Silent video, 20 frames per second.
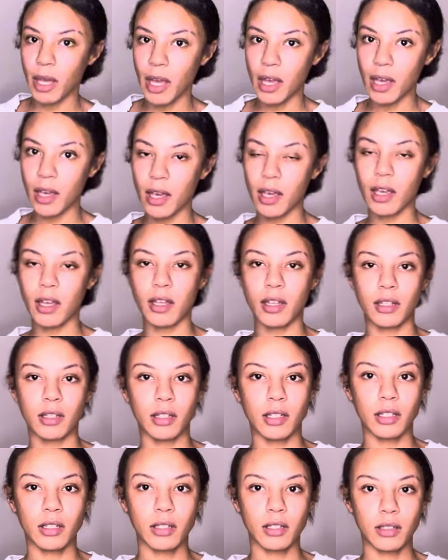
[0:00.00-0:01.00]
and
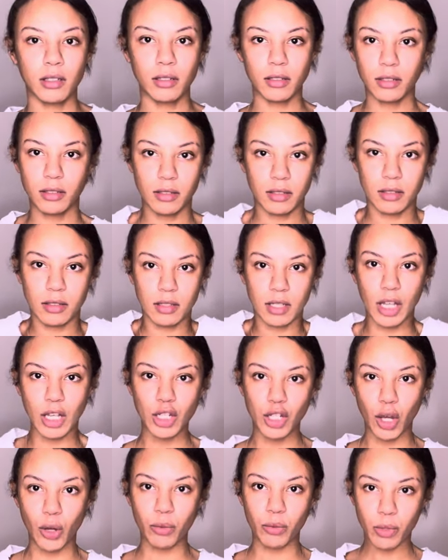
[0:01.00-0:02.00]
they
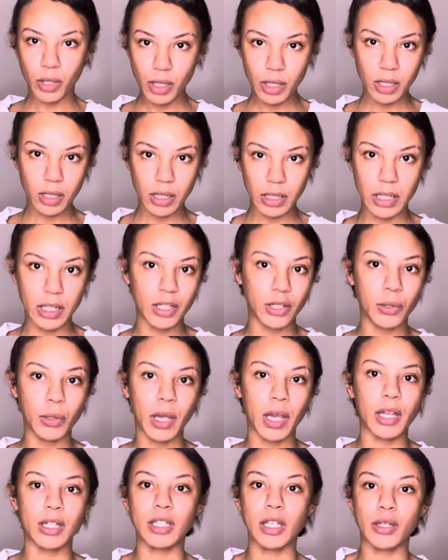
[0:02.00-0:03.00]
don't look clean, you
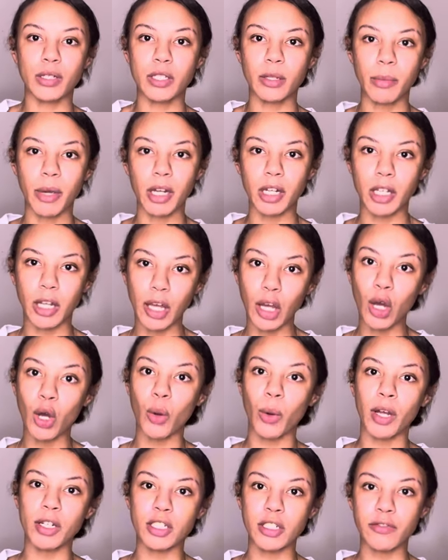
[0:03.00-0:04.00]
can't tell somebody like, oh,
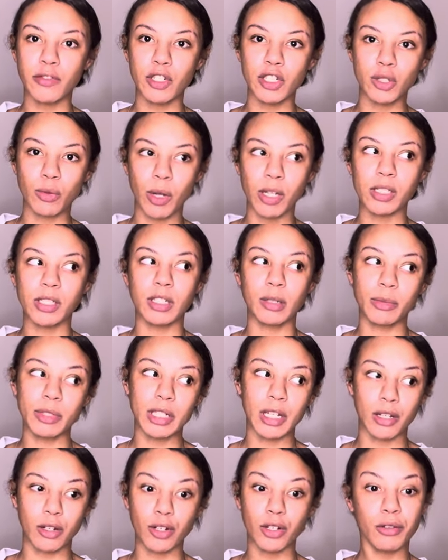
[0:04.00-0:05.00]
I just finished washing them. It's
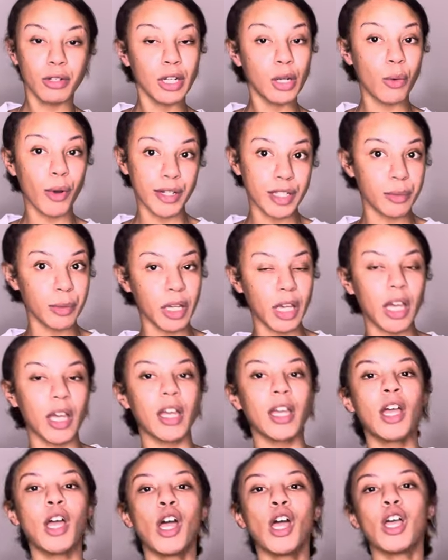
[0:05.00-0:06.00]
like, girl, you need to wash them again.
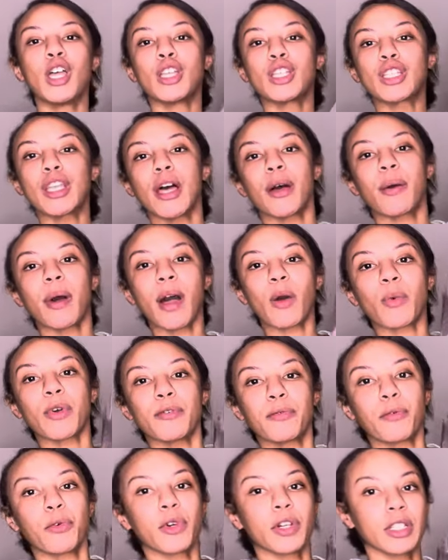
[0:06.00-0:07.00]
So I went
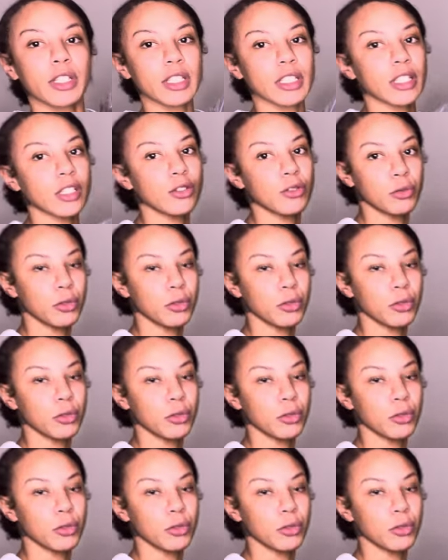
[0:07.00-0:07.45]
for this little